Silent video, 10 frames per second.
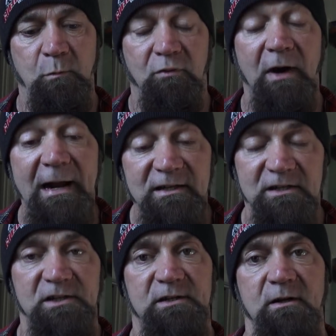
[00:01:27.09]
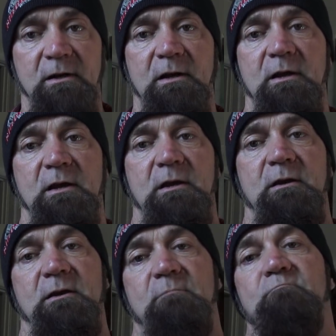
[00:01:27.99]
practice
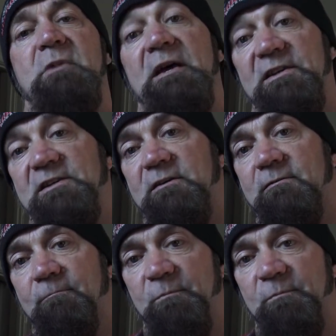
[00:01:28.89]
medicine.